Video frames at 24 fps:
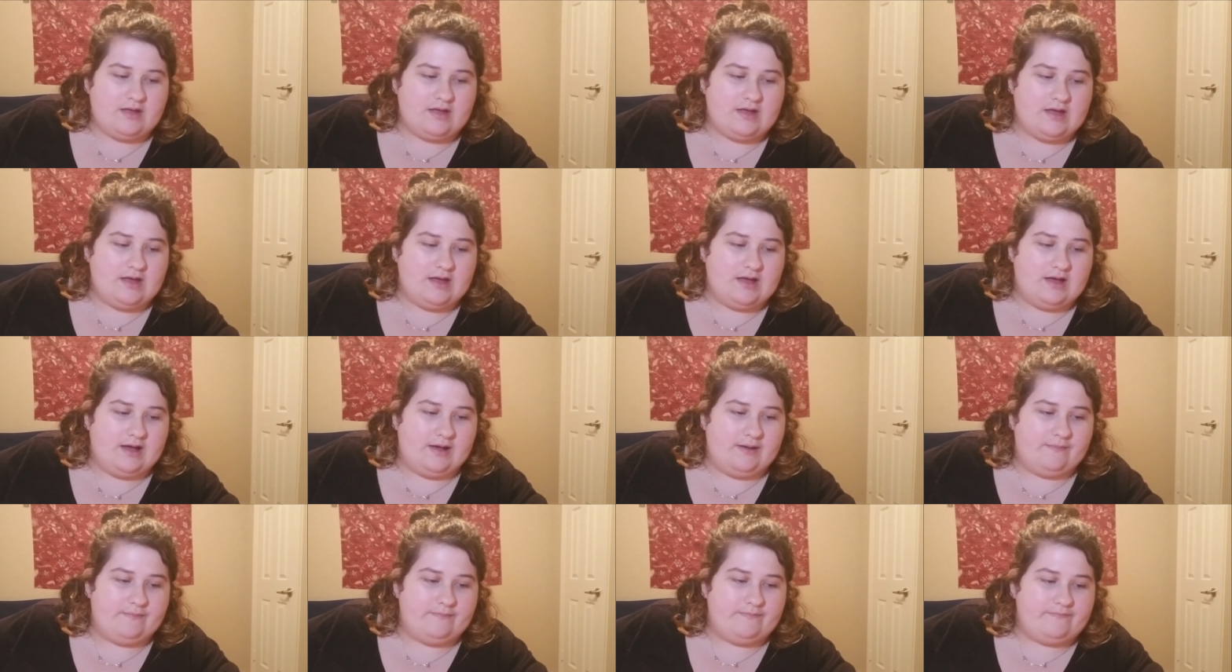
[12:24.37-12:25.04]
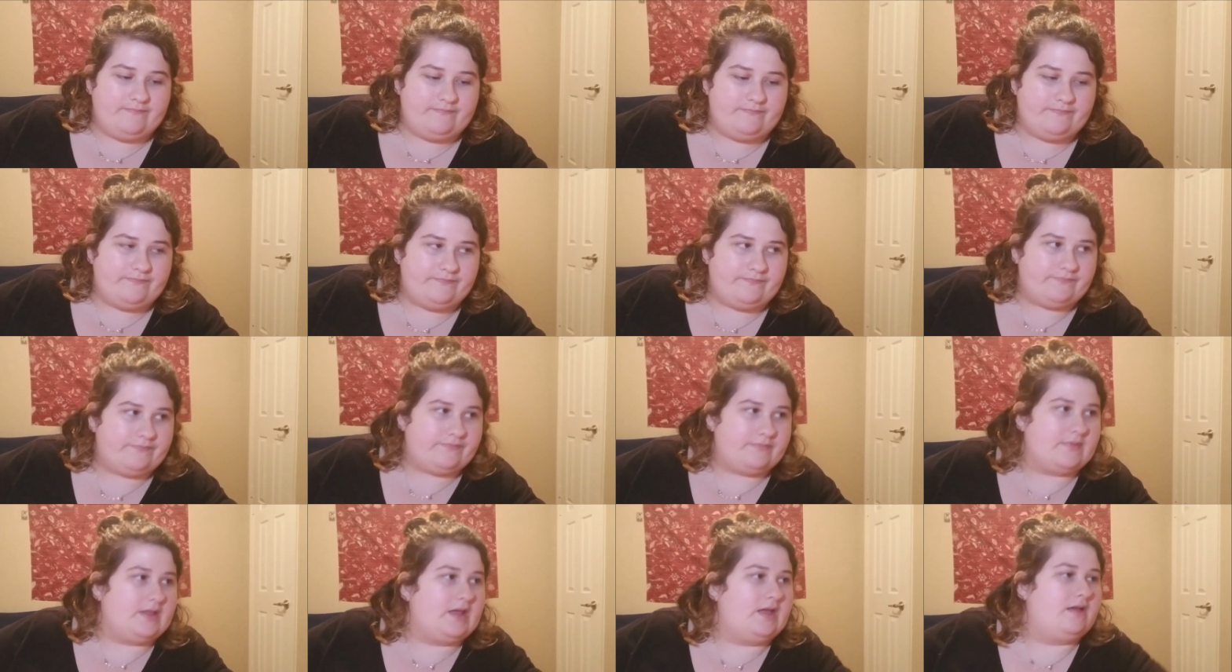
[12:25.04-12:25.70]
Um,
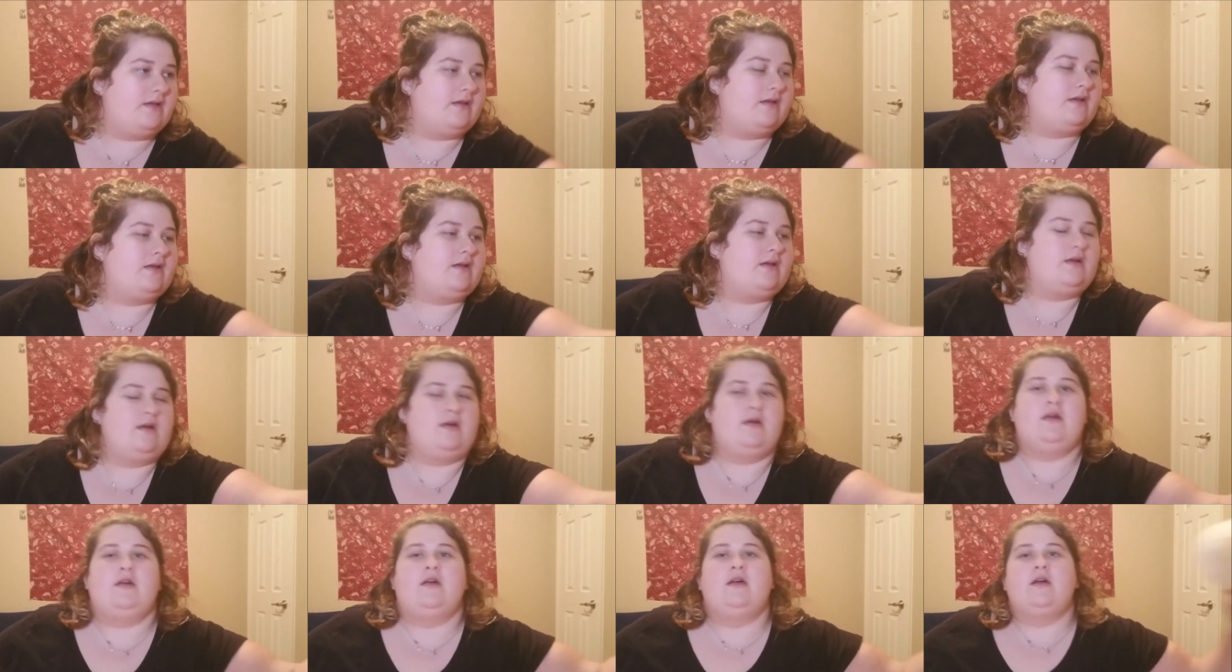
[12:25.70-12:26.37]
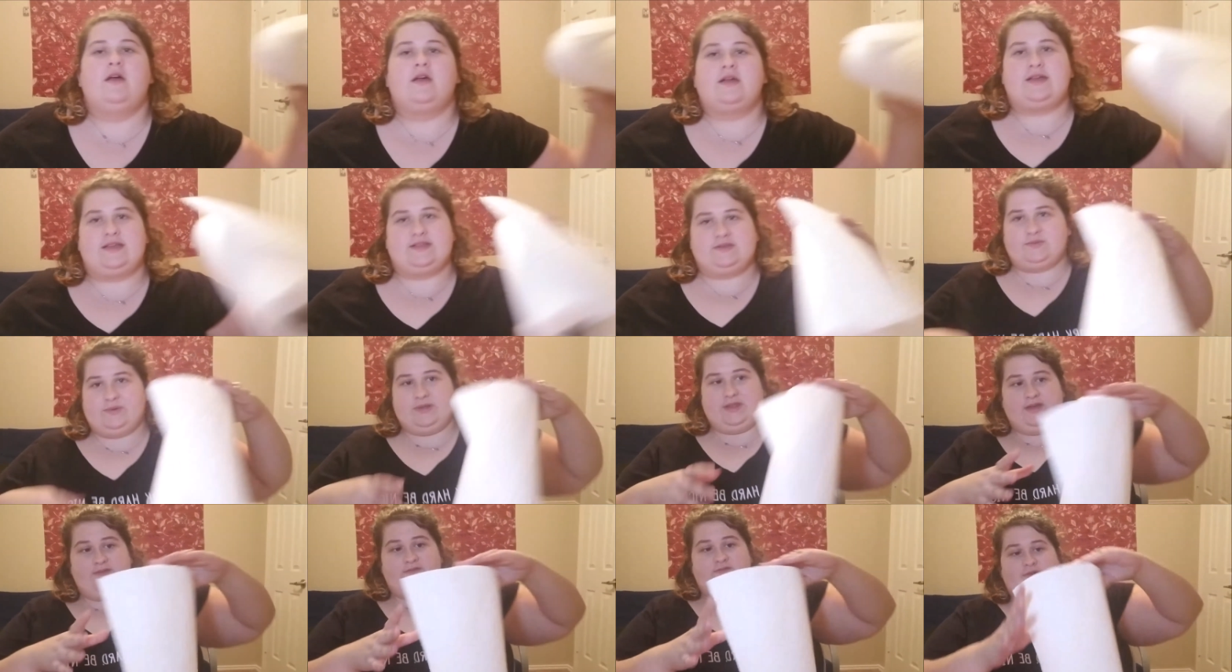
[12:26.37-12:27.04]
because we live